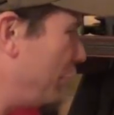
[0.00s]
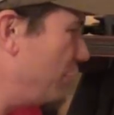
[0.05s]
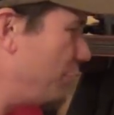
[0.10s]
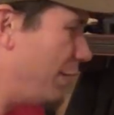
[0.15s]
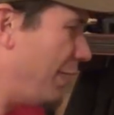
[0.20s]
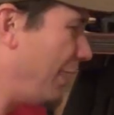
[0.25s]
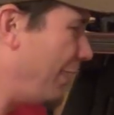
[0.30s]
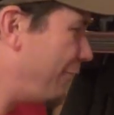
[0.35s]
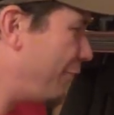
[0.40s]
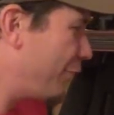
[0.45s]
you
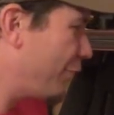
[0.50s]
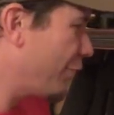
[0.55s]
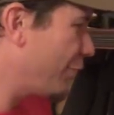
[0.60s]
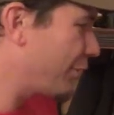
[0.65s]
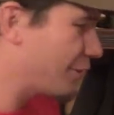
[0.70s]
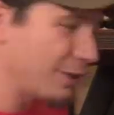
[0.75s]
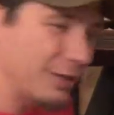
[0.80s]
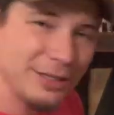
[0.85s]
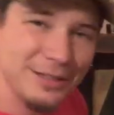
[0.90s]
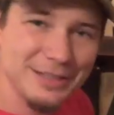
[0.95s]
have
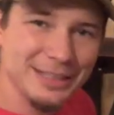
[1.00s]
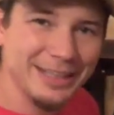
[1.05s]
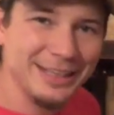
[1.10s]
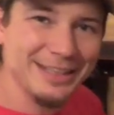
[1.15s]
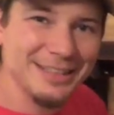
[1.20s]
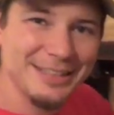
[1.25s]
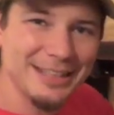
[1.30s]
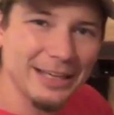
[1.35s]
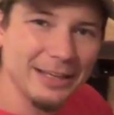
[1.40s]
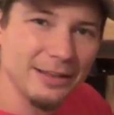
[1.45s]
your guns
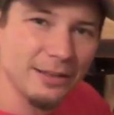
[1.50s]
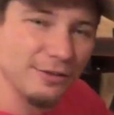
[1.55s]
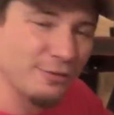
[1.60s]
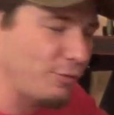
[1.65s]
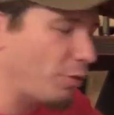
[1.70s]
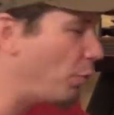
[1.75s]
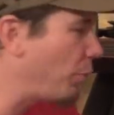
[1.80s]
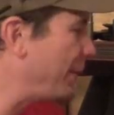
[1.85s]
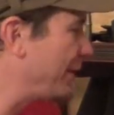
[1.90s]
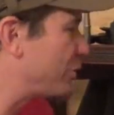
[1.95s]
inside this
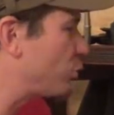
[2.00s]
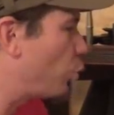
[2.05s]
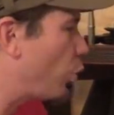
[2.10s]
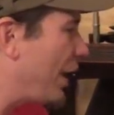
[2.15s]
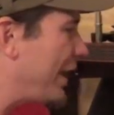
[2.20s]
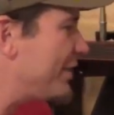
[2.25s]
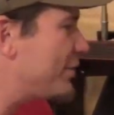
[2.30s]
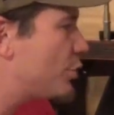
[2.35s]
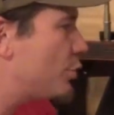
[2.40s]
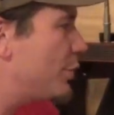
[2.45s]
foam, it's
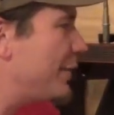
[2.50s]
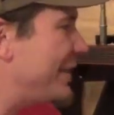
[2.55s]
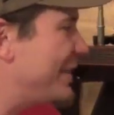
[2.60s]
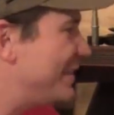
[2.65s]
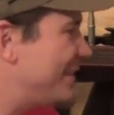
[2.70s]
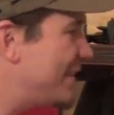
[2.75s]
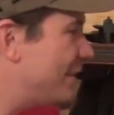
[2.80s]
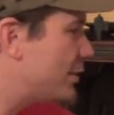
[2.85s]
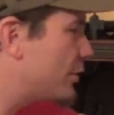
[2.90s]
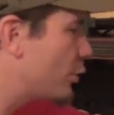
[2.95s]
way too
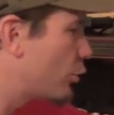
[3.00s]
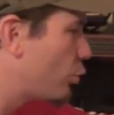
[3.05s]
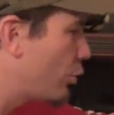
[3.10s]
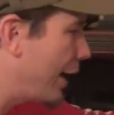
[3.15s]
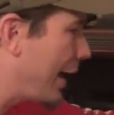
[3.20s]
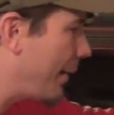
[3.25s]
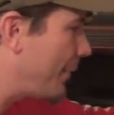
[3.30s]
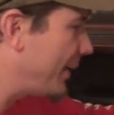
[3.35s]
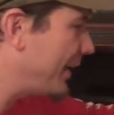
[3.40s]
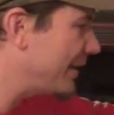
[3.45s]
easy to
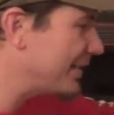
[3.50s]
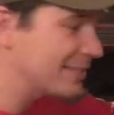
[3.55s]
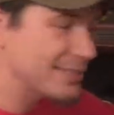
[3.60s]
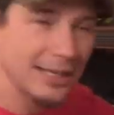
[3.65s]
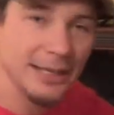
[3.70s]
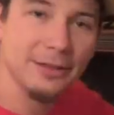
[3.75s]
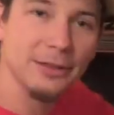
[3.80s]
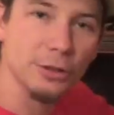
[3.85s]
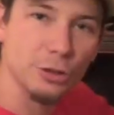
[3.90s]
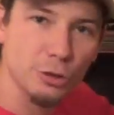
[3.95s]
grab
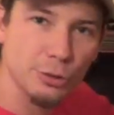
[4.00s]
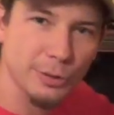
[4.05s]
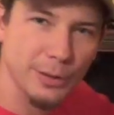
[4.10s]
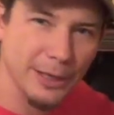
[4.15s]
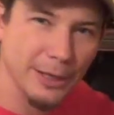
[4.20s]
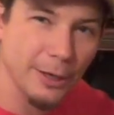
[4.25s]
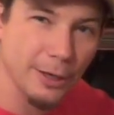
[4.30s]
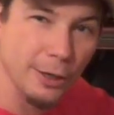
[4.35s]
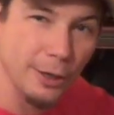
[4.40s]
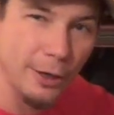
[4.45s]
inside the
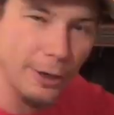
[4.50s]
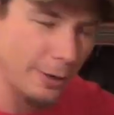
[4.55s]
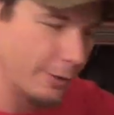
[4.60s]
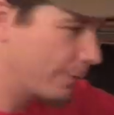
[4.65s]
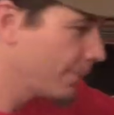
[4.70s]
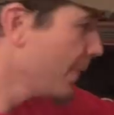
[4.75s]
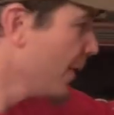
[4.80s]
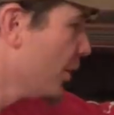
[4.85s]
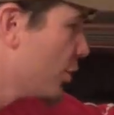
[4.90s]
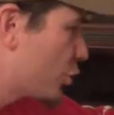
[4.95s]
trigger guard.
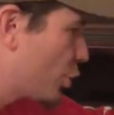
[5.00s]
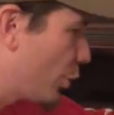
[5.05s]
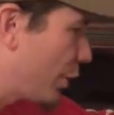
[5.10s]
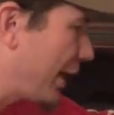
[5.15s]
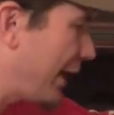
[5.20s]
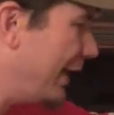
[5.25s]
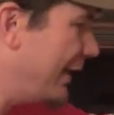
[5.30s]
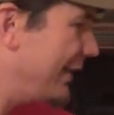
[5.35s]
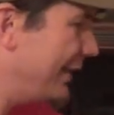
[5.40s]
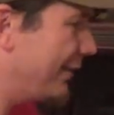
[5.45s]
So
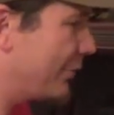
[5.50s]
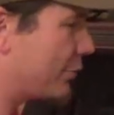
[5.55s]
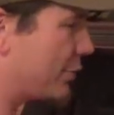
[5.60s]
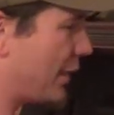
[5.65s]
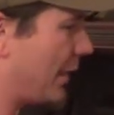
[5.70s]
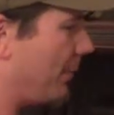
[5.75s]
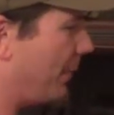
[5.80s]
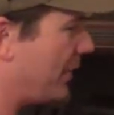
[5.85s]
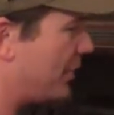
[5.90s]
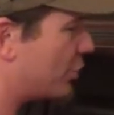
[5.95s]
what I did was
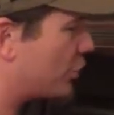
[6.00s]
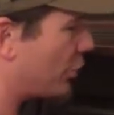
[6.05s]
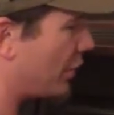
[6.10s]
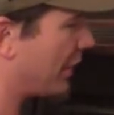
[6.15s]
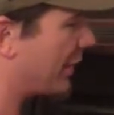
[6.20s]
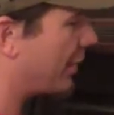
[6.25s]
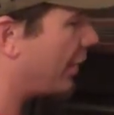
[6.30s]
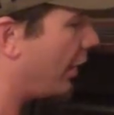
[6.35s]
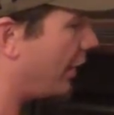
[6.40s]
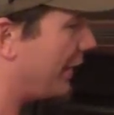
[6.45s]
I made sure
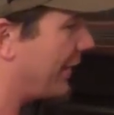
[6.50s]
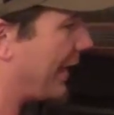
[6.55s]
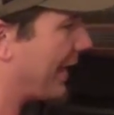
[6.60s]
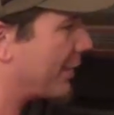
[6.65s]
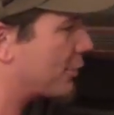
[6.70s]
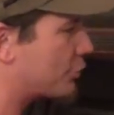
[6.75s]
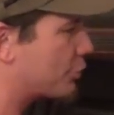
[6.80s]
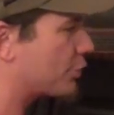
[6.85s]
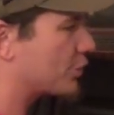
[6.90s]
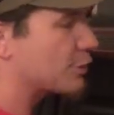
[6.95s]
I cut
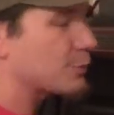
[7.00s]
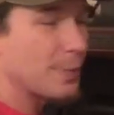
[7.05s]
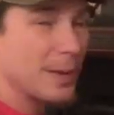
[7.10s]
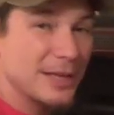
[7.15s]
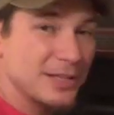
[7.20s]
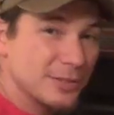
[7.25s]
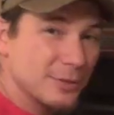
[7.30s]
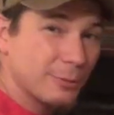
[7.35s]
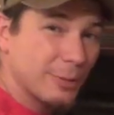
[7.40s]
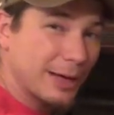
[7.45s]
extra
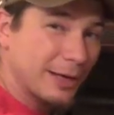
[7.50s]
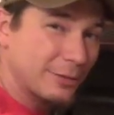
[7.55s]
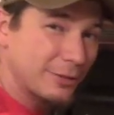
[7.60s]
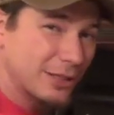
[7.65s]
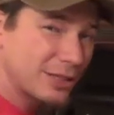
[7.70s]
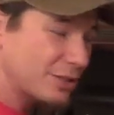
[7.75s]
space around